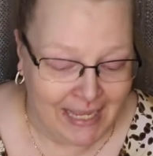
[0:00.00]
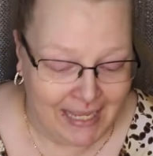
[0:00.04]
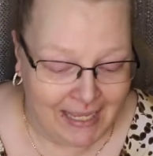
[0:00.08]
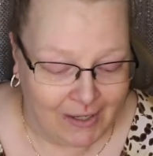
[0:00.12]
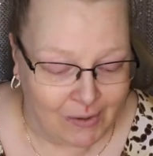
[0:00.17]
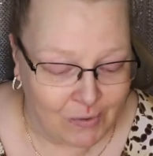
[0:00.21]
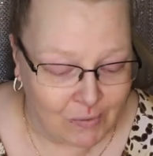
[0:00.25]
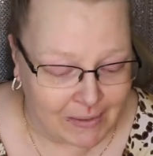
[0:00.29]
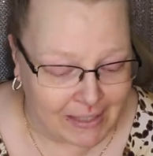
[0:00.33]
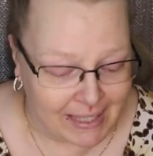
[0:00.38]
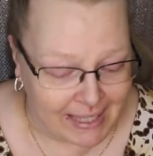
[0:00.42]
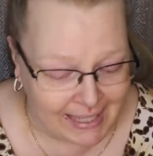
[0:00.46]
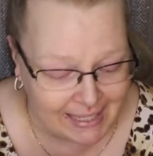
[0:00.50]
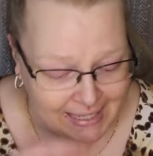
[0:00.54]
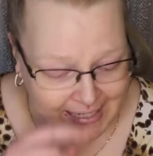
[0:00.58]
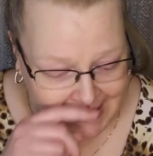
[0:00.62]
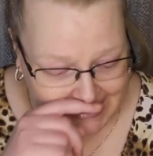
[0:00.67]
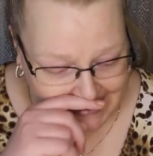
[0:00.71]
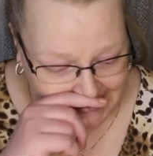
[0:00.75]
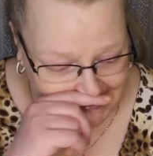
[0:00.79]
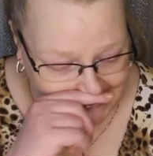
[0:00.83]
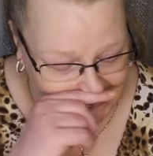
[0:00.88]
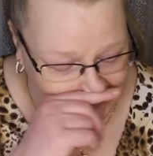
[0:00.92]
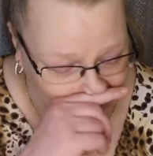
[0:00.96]

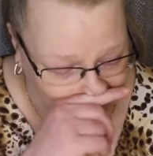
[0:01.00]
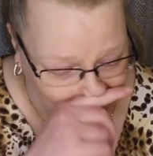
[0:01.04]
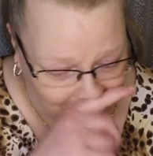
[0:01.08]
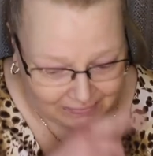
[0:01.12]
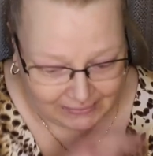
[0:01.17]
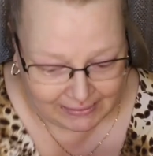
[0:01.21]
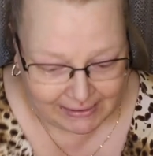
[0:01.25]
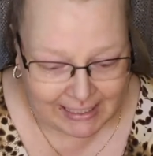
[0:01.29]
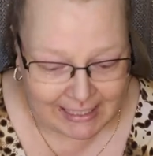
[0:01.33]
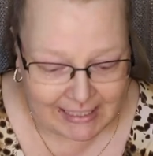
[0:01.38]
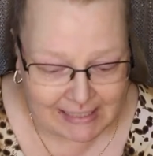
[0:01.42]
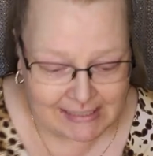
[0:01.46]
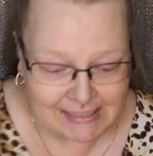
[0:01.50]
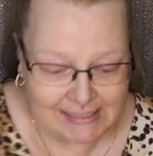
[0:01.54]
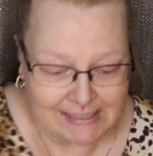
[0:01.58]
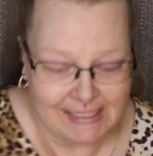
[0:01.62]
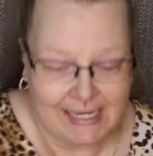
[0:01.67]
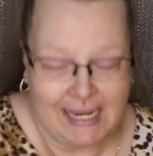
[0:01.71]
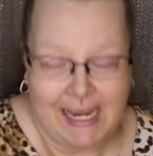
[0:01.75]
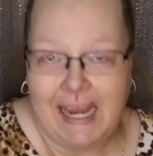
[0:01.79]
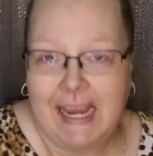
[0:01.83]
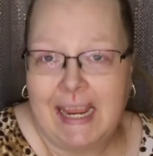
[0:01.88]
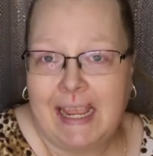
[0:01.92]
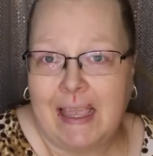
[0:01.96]
Okay, so let's
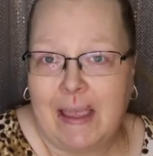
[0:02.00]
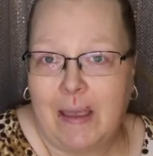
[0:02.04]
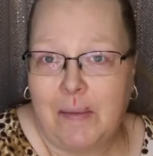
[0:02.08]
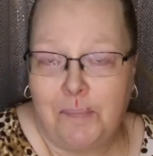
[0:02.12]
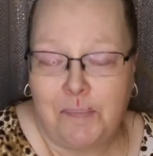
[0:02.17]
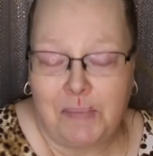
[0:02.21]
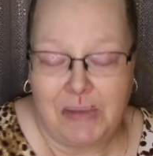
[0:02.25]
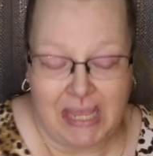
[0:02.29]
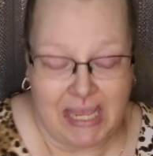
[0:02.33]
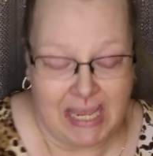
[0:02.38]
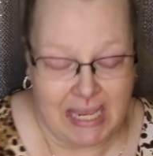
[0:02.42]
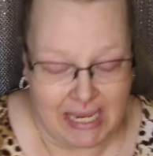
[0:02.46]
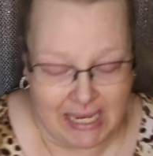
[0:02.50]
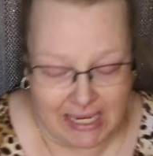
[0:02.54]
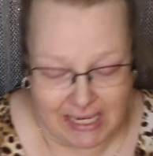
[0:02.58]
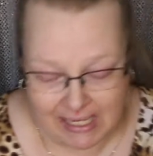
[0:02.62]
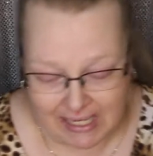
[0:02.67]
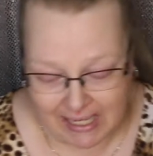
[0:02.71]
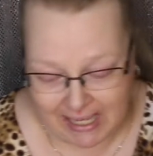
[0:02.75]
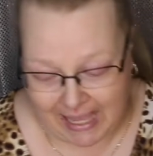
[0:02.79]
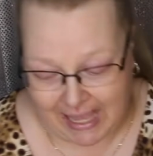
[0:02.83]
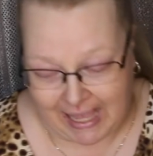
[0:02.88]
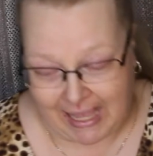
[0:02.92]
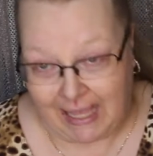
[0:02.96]
take a
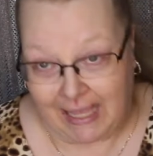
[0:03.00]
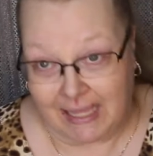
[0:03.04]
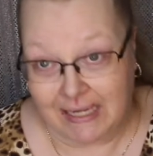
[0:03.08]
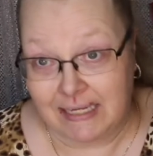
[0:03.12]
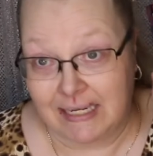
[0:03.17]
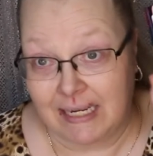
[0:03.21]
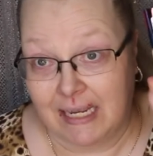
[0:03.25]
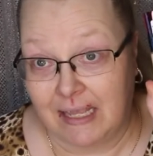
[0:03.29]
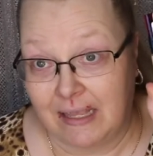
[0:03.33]
peek at